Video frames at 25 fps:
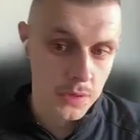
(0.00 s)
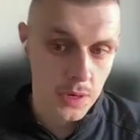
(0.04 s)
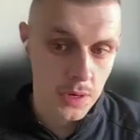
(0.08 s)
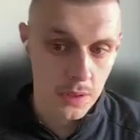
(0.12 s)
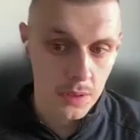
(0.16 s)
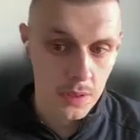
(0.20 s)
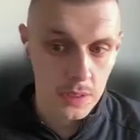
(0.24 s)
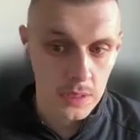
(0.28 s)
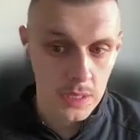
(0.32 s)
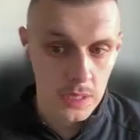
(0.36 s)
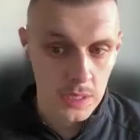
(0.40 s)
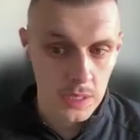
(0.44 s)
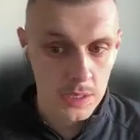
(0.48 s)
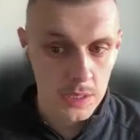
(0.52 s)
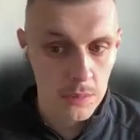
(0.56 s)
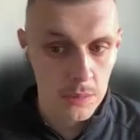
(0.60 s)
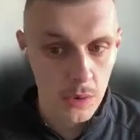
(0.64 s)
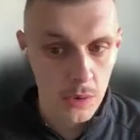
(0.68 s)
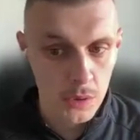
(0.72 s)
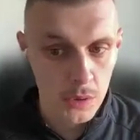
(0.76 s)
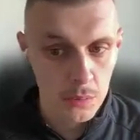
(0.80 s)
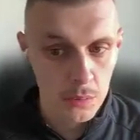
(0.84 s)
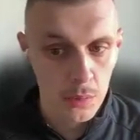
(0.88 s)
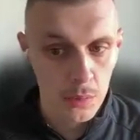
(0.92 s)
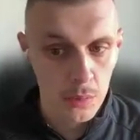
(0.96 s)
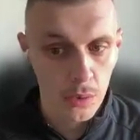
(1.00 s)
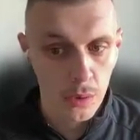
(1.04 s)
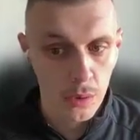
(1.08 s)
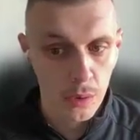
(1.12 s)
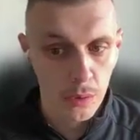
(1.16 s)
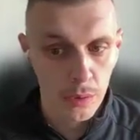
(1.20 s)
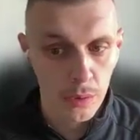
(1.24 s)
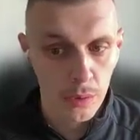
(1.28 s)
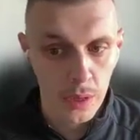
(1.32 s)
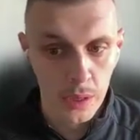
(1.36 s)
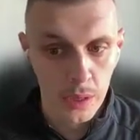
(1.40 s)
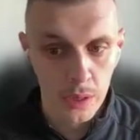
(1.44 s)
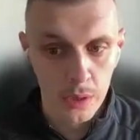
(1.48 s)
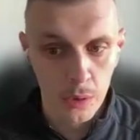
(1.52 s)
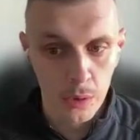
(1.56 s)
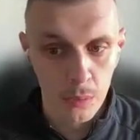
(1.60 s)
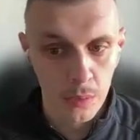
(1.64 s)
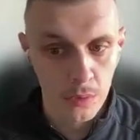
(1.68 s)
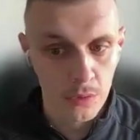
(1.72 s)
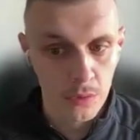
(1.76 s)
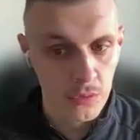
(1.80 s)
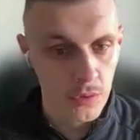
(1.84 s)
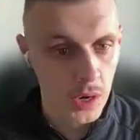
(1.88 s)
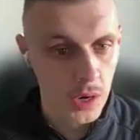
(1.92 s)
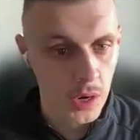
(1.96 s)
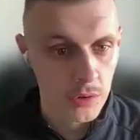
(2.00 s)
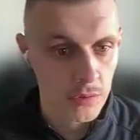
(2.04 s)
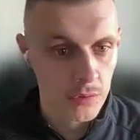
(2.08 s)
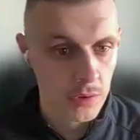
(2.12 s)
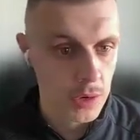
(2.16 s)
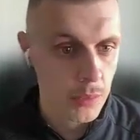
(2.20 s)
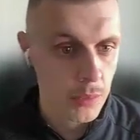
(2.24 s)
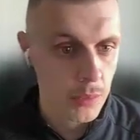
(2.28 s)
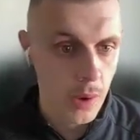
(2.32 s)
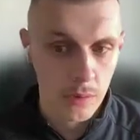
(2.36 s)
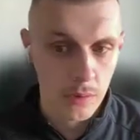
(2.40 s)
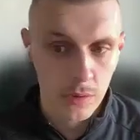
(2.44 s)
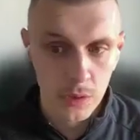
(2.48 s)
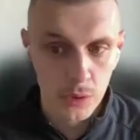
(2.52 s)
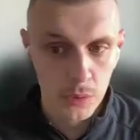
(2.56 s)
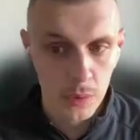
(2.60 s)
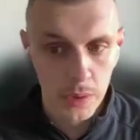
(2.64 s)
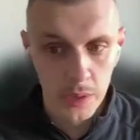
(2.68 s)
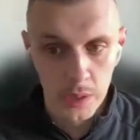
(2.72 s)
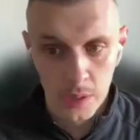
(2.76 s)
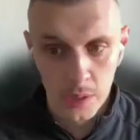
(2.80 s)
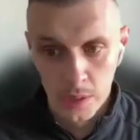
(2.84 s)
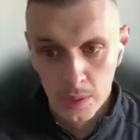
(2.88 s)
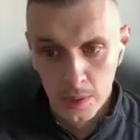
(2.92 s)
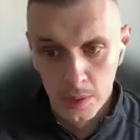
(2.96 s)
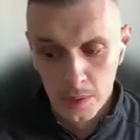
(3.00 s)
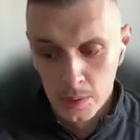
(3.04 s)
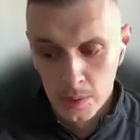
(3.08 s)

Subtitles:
and I think that's the most important thing. We've trained really well this week.